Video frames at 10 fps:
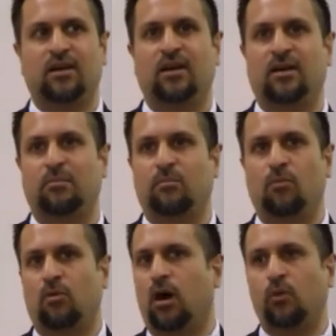Um,
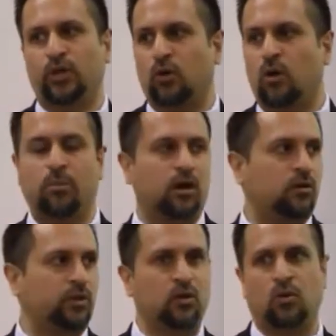all we know about her,
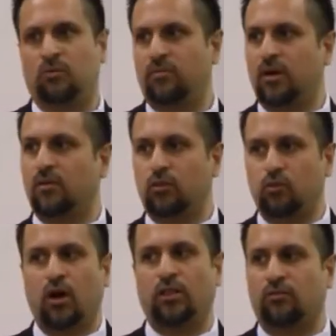we know through
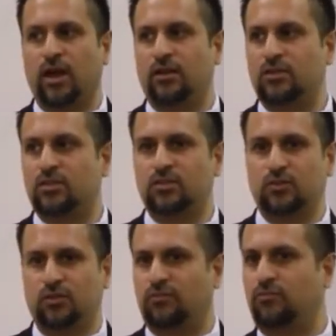other writers
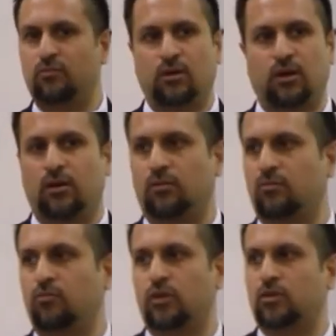
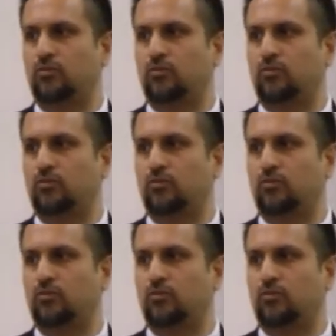who re